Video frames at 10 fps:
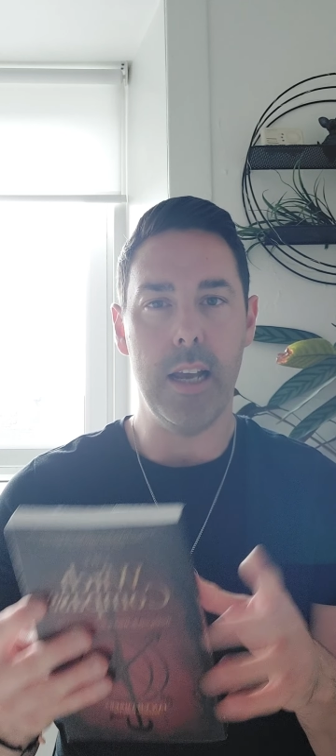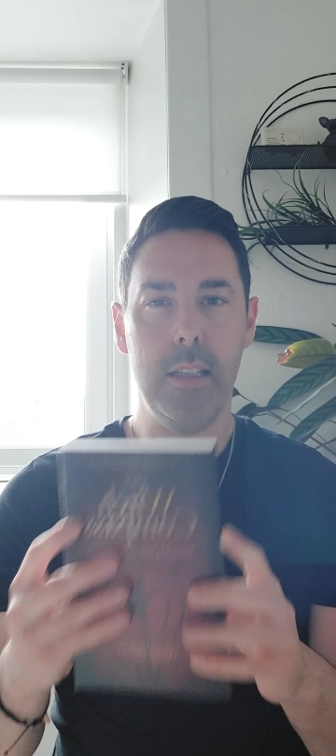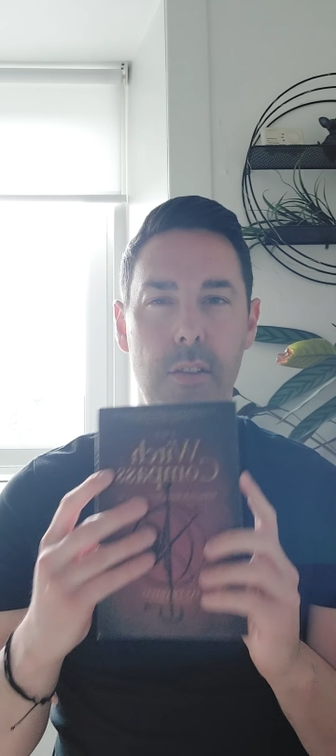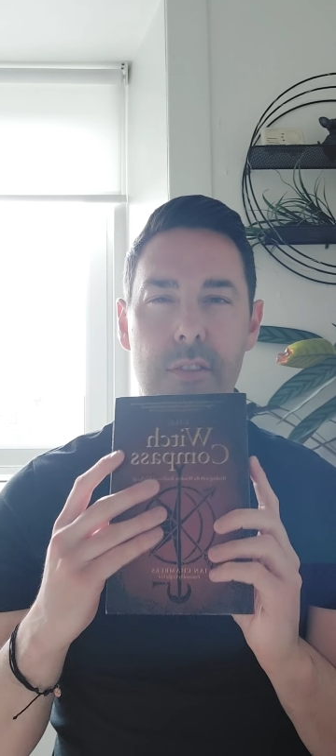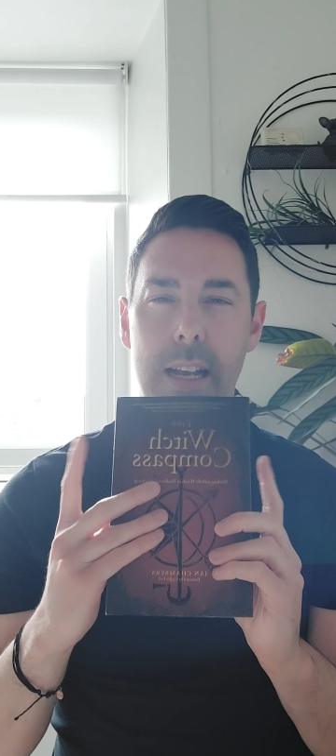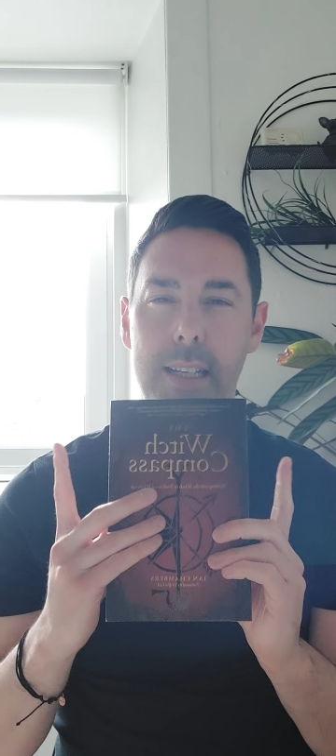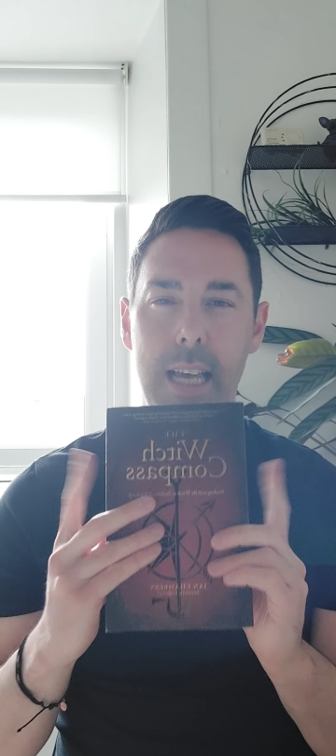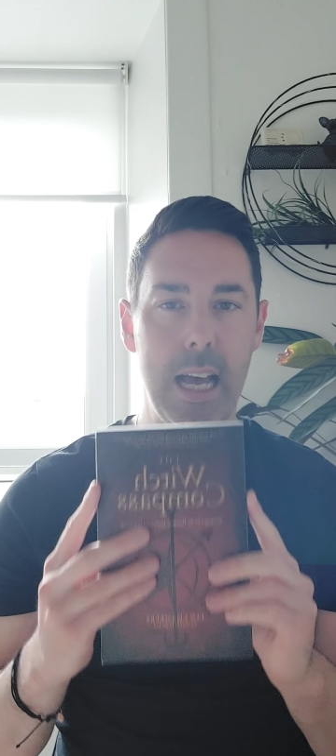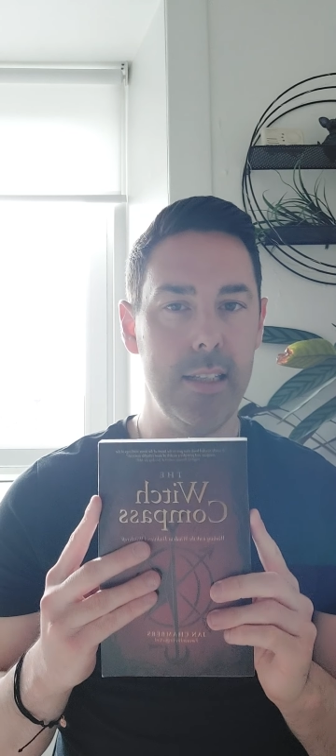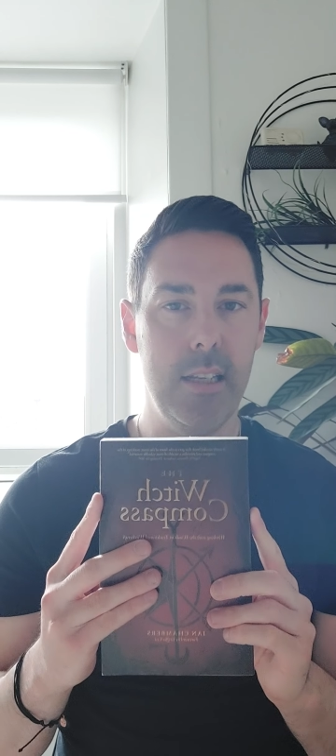It's a
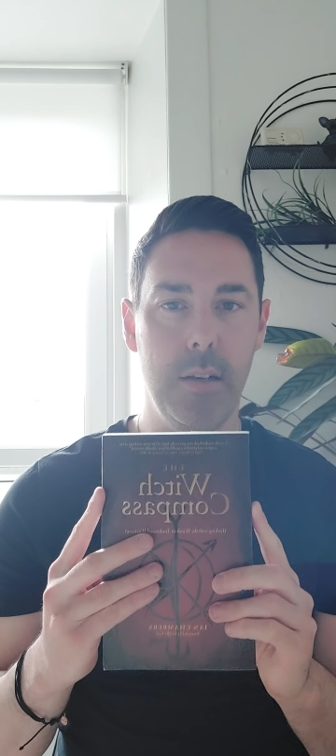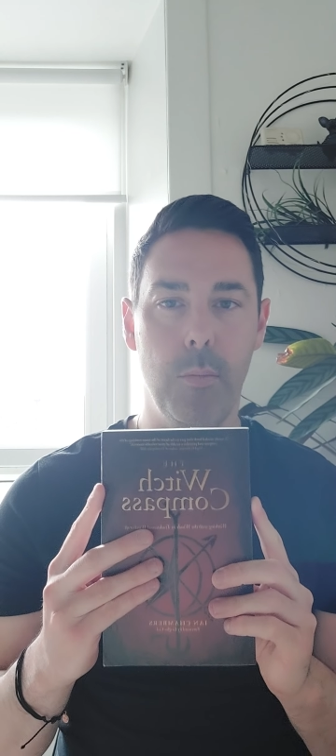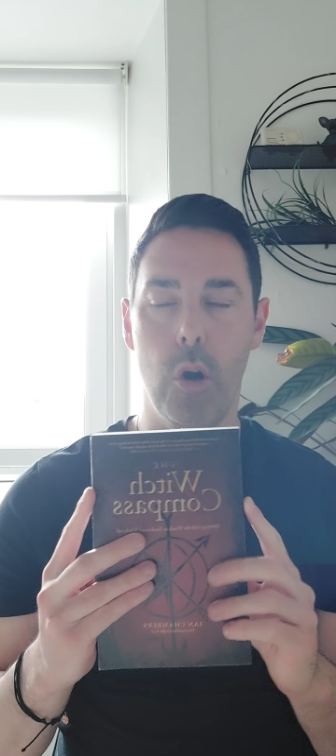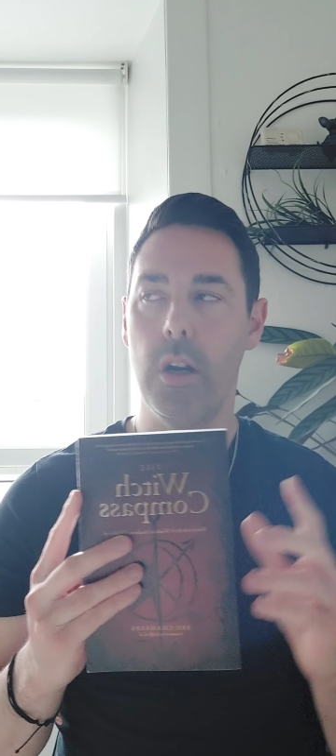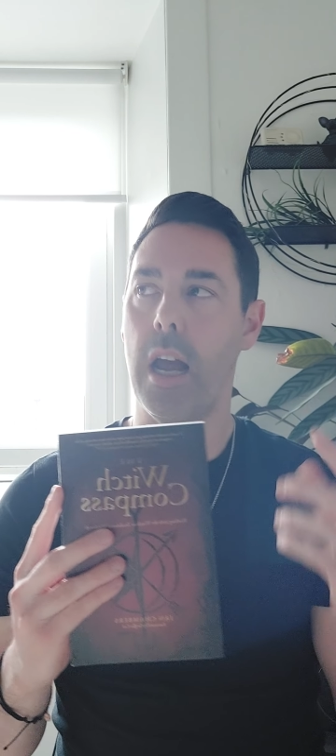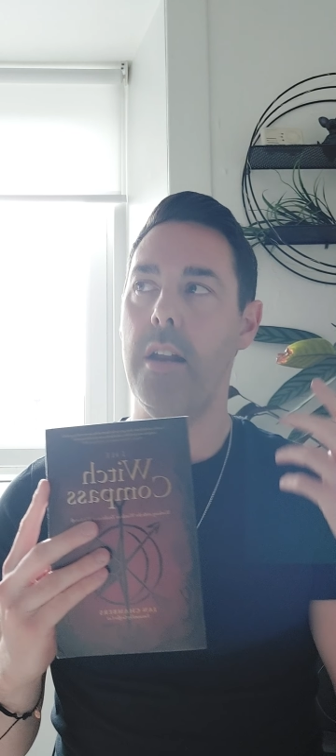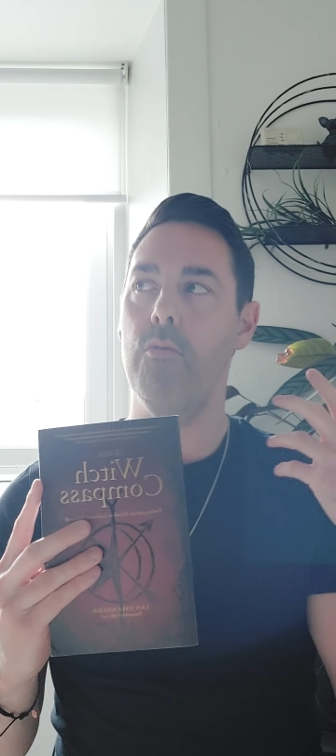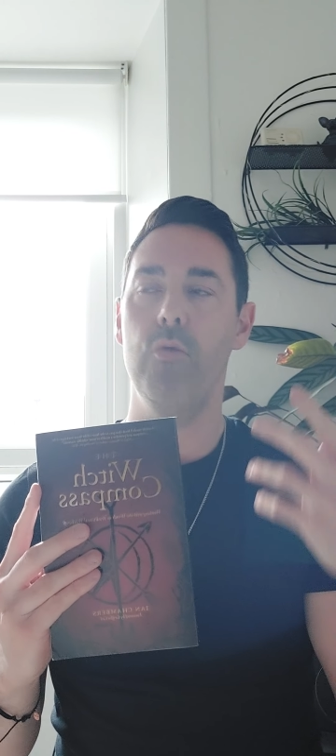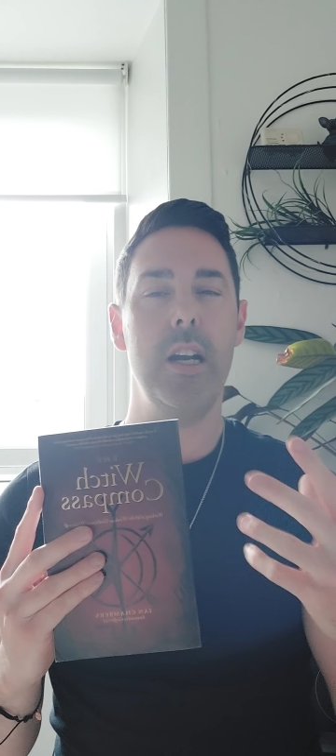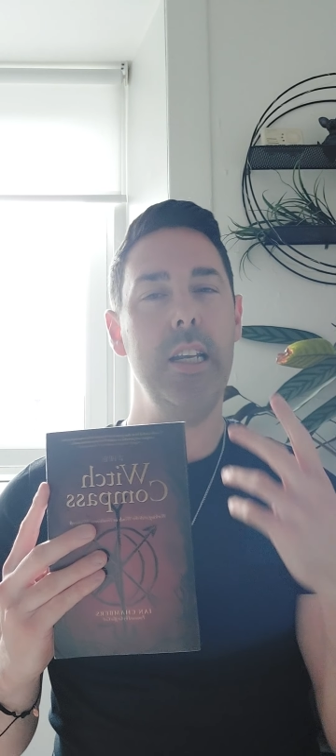fantastic book, and it
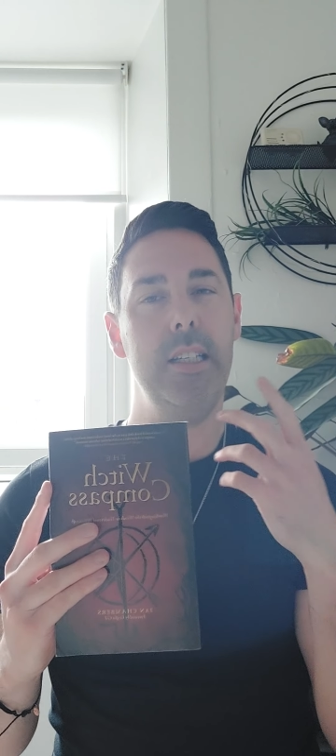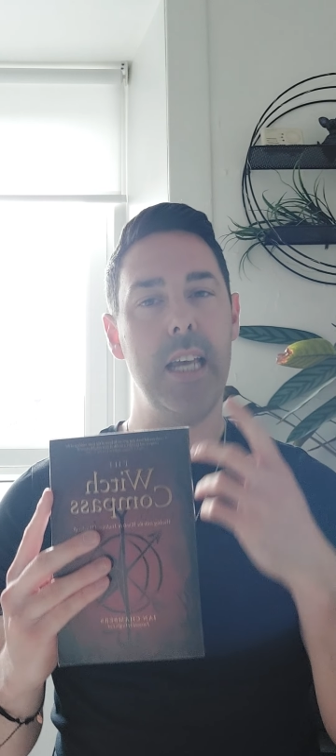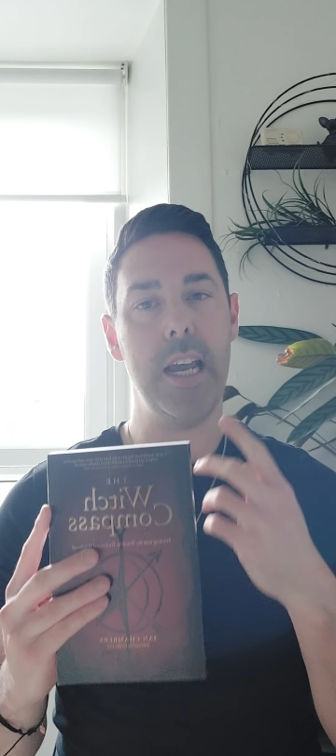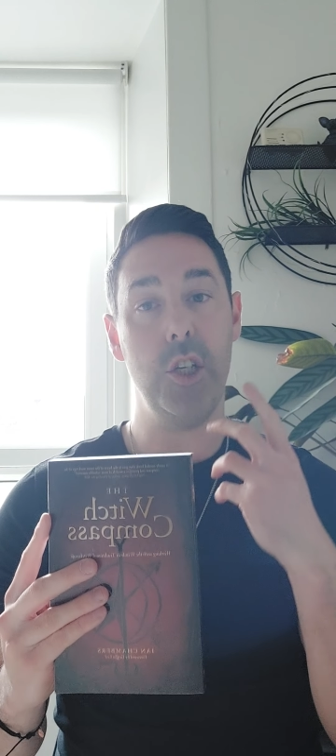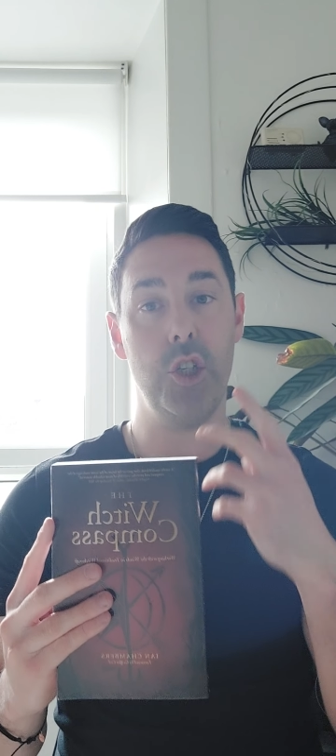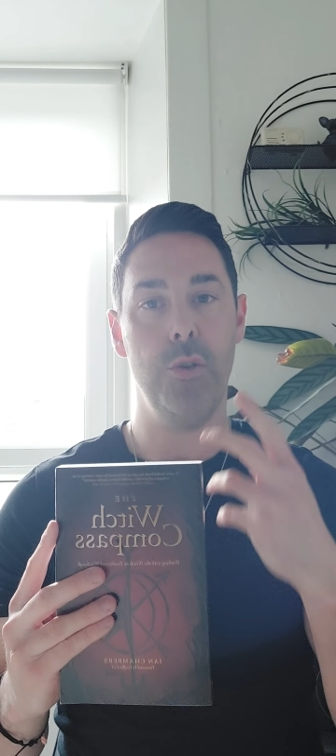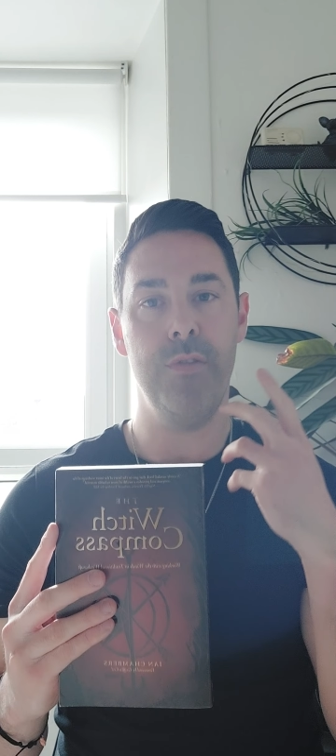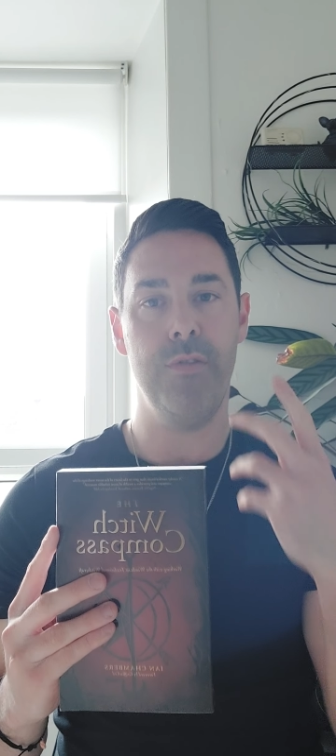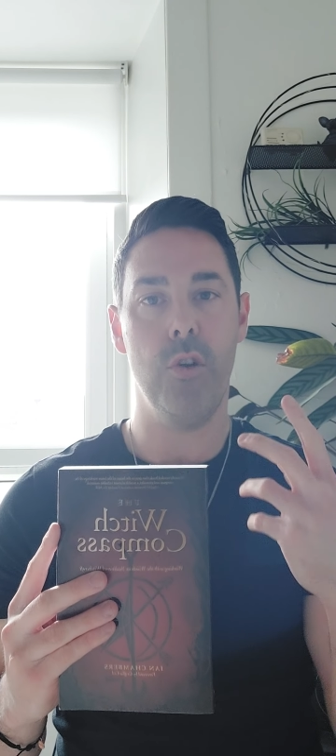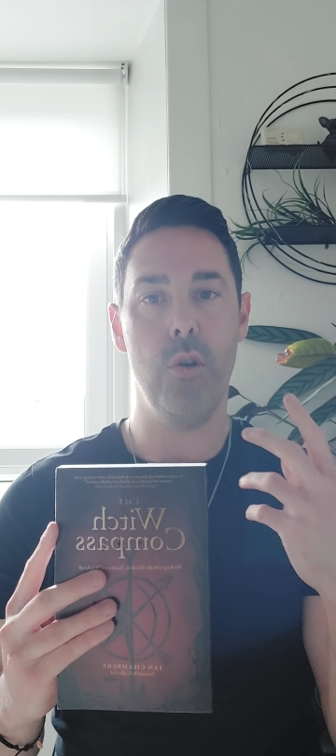really takes you
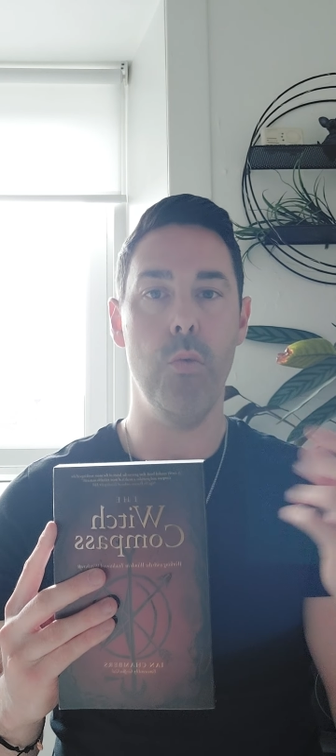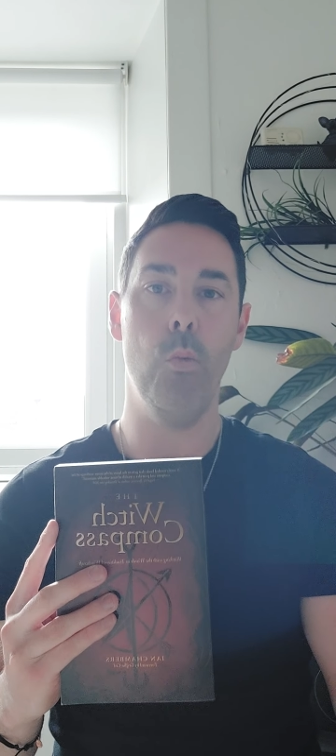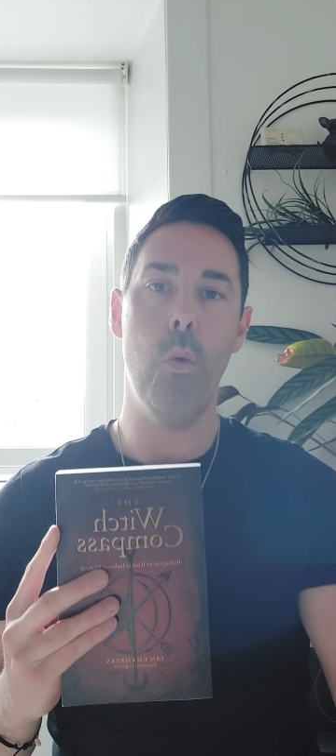through